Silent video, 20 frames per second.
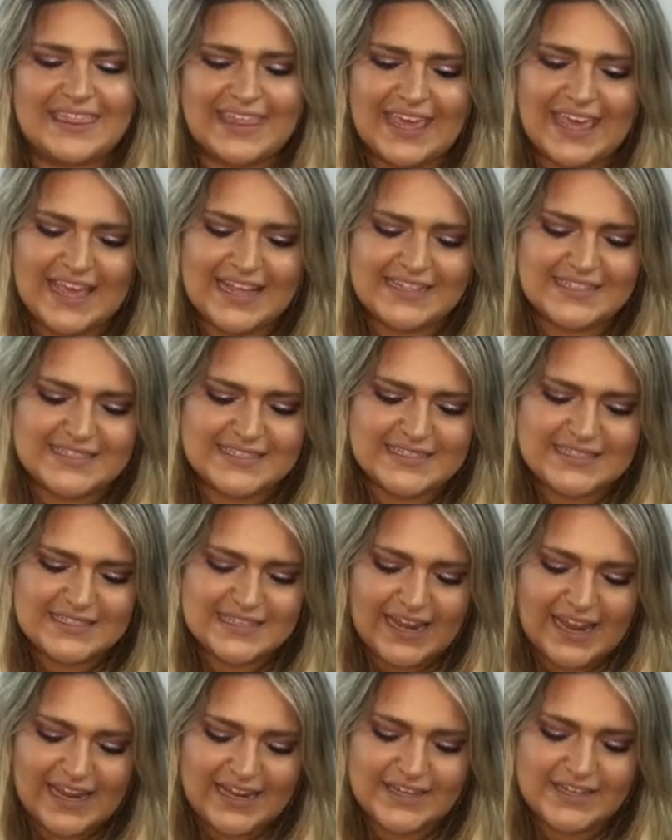It's
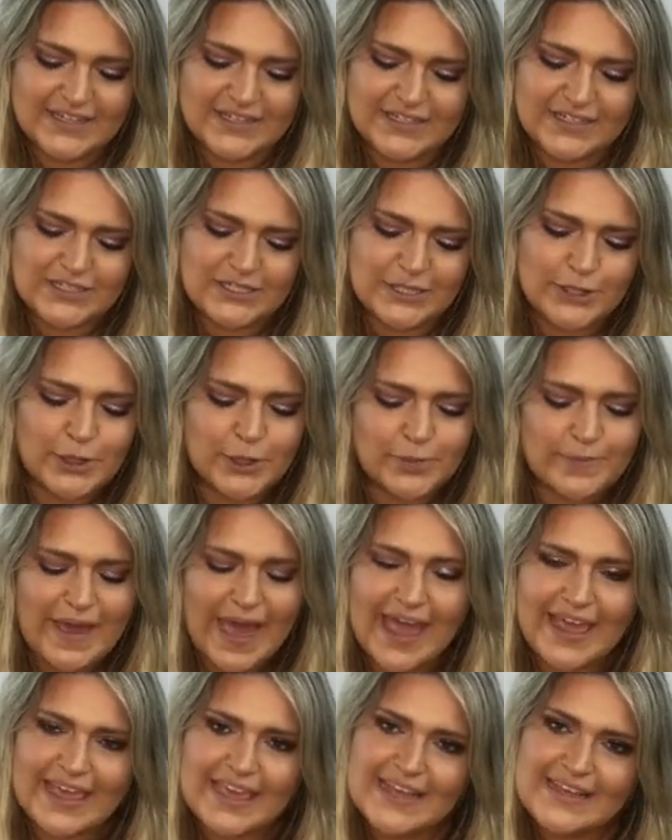like too
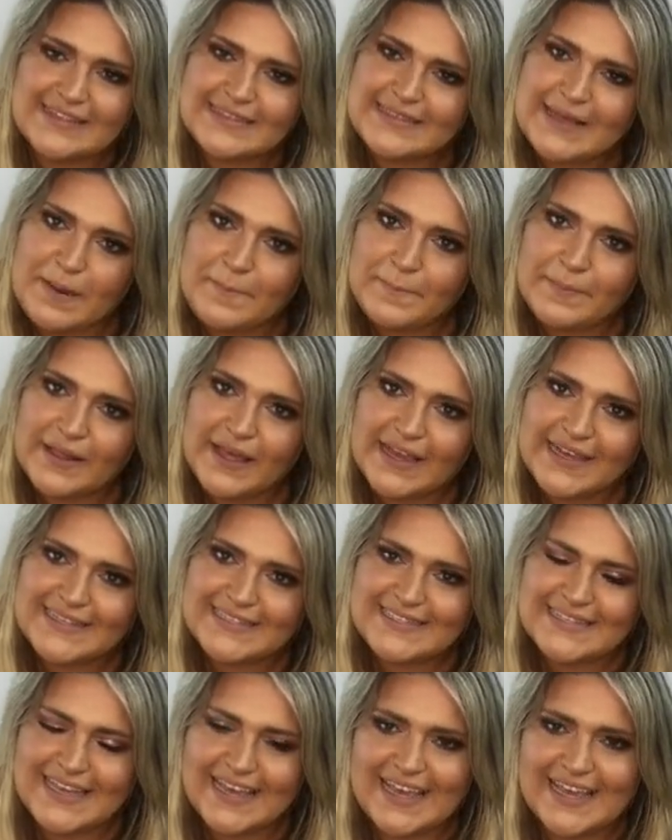baggy in some
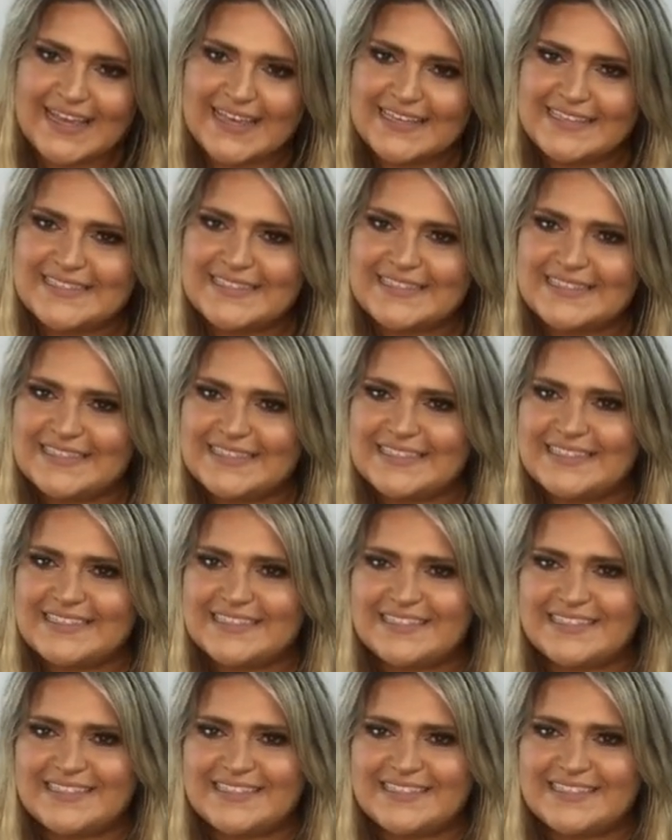places.